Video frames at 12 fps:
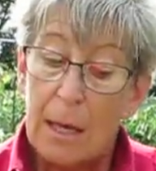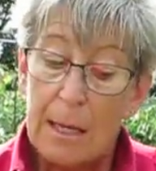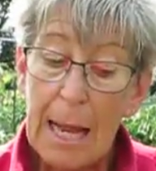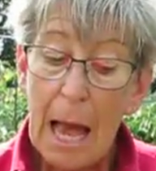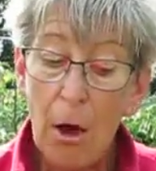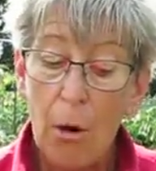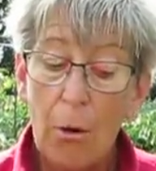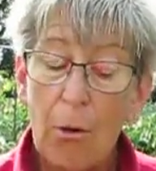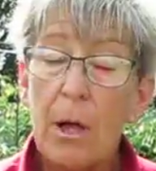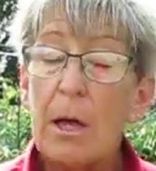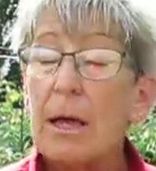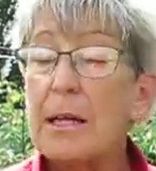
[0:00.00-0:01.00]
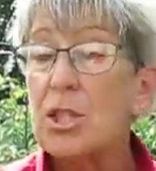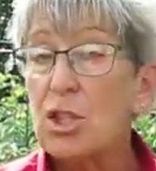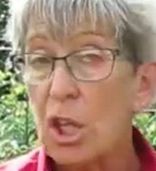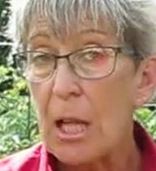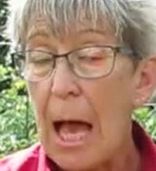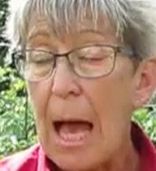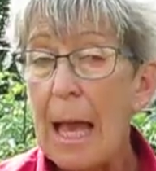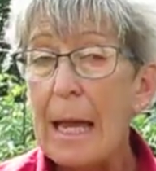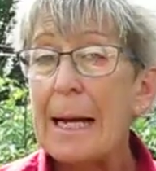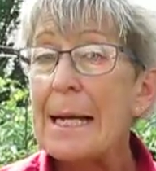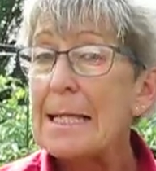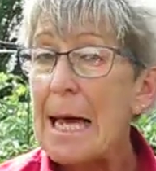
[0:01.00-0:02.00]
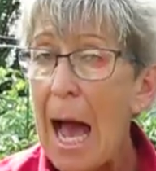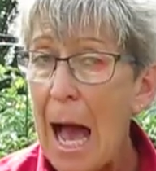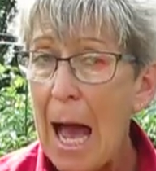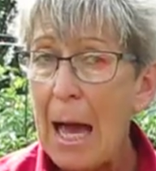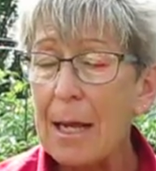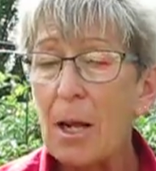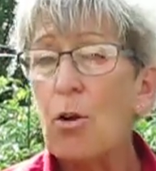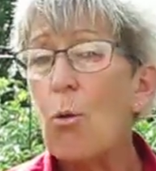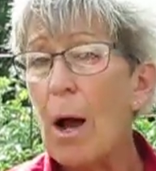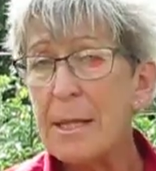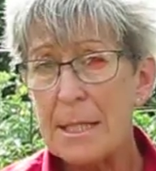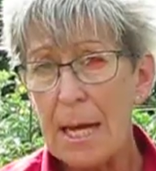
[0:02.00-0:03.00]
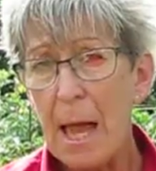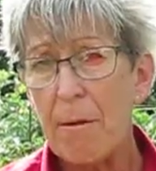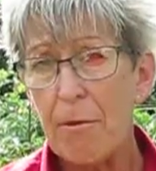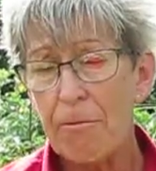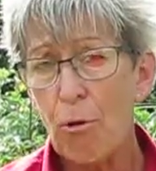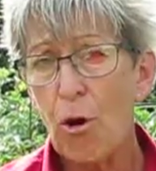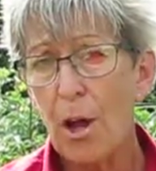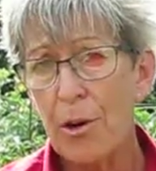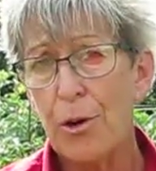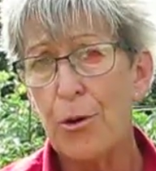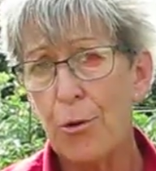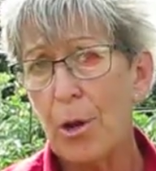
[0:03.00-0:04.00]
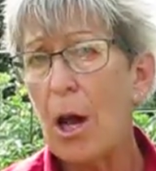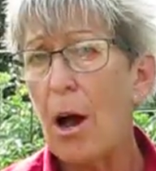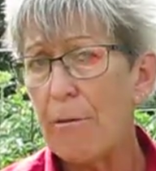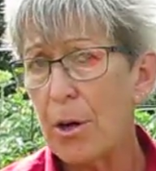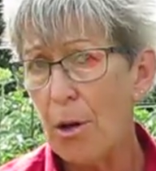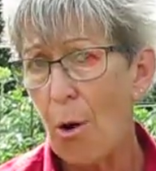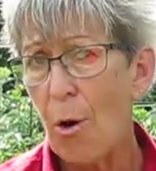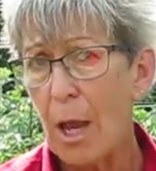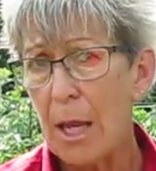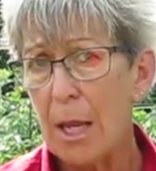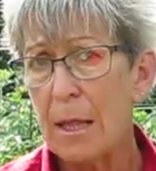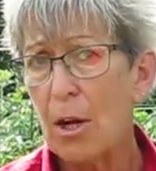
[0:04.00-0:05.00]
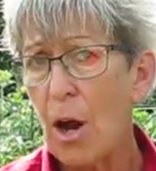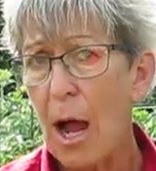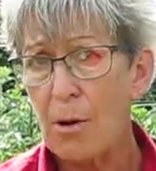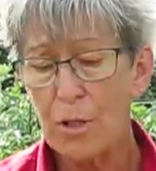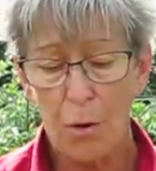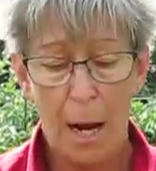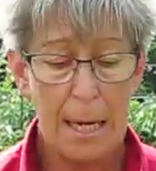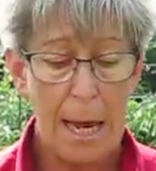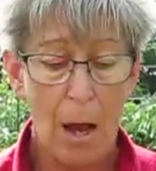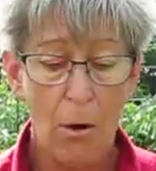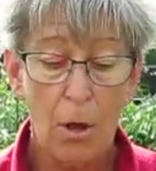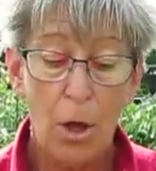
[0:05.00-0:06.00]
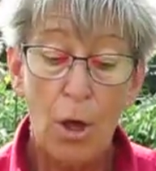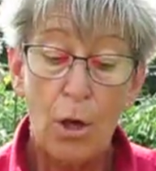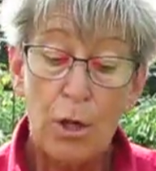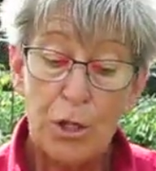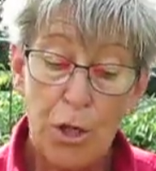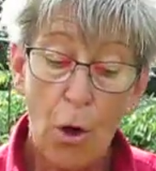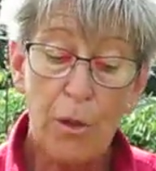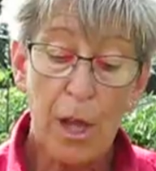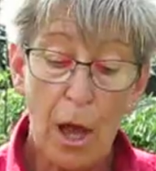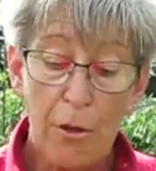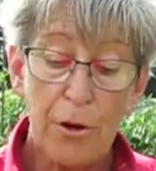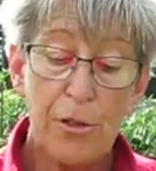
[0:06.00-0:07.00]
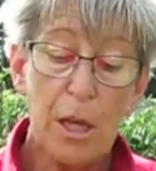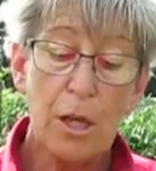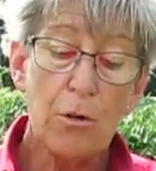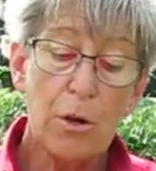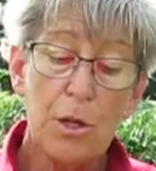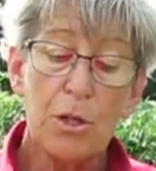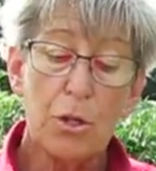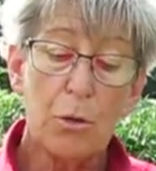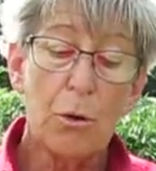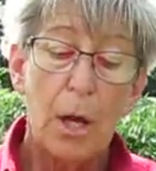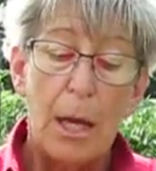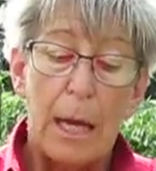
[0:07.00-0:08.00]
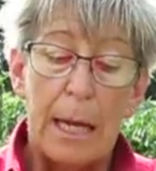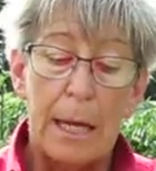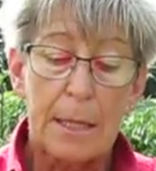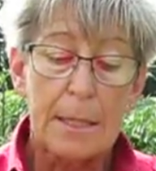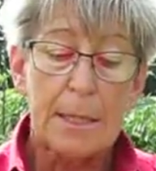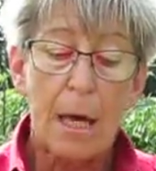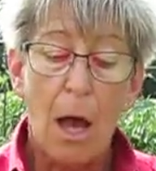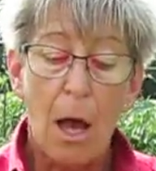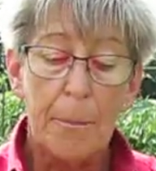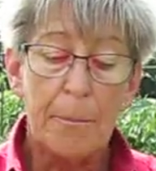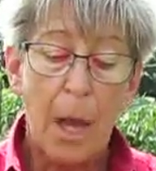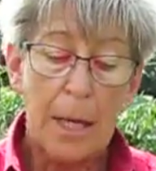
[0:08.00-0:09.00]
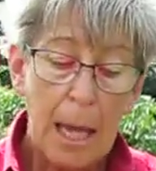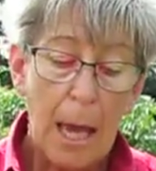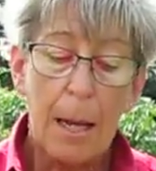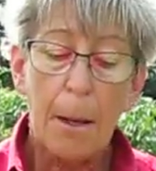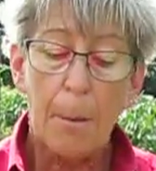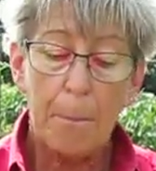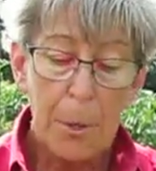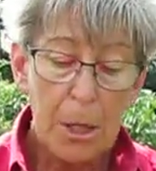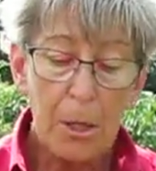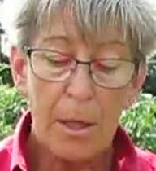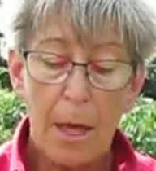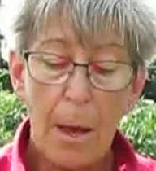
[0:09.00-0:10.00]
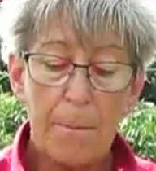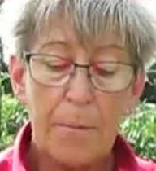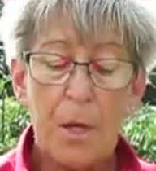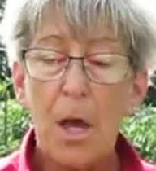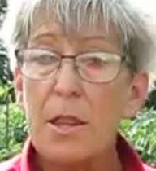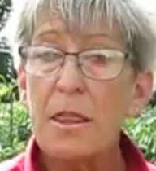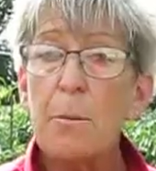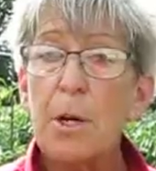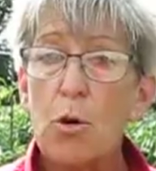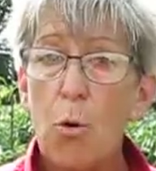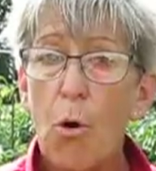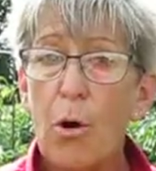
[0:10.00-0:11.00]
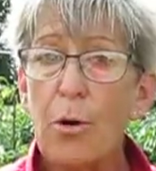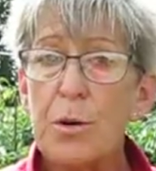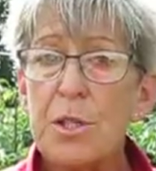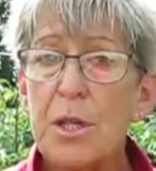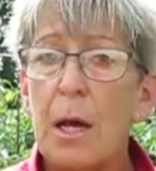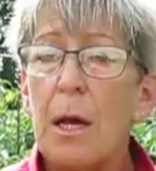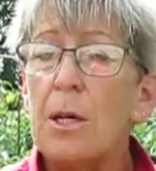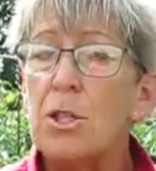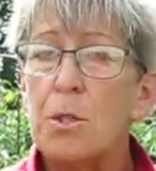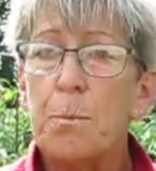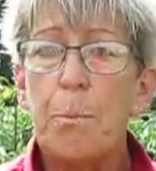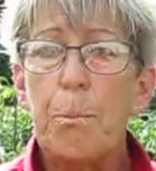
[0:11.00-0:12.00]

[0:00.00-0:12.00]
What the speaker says: Now it's July and it's hot, and who wants to have a 400 degree oven going in their house right now? So the other thing you can do is, again, peel them, cut them in quarters, just